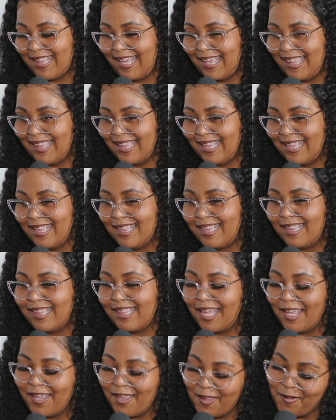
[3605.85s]
this.
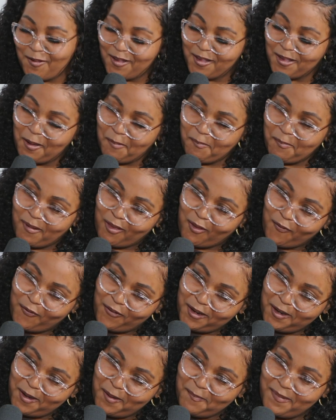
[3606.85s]
Thank you so much
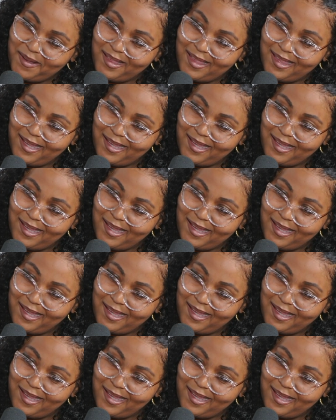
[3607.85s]
for coming today.